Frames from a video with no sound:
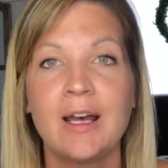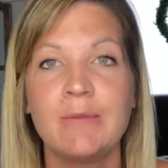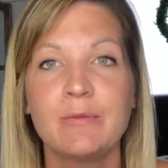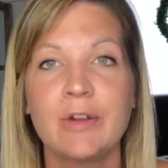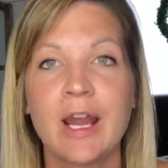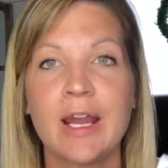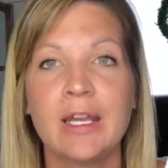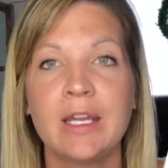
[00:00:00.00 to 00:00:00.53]

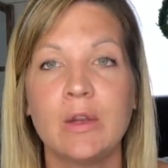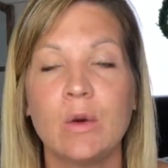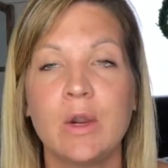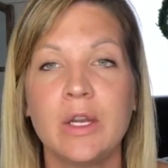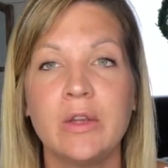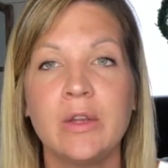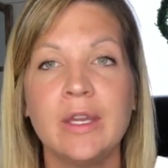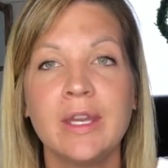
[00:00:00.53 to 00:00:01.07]
variety, or
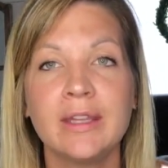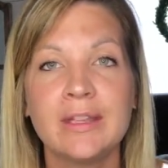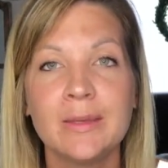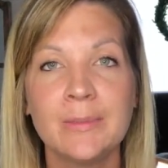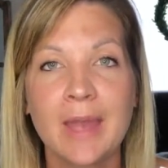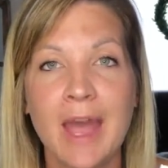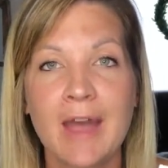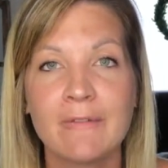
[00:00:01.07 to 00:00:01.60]
you can get them
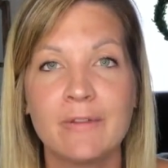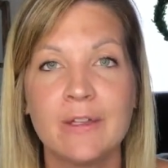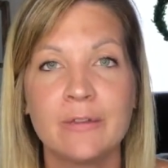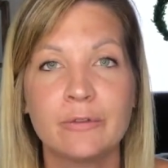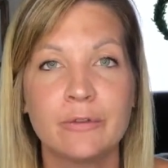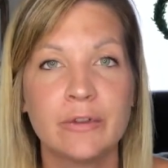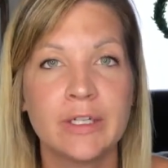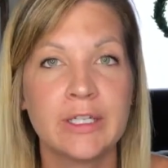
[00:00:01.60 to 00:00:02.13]
caffeine
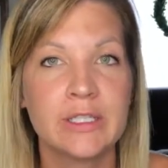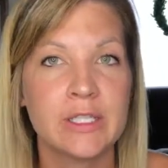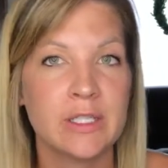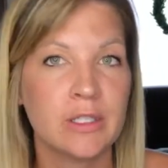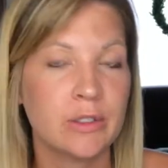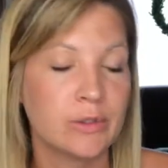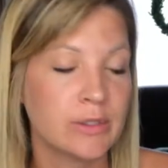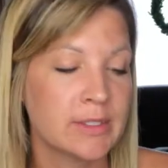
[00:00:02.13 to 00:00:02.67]
free
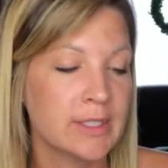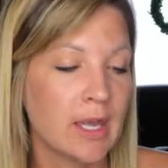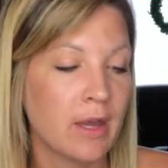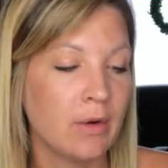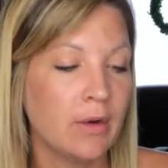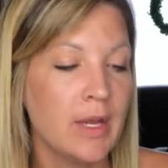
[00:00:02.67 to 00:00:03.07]
too. So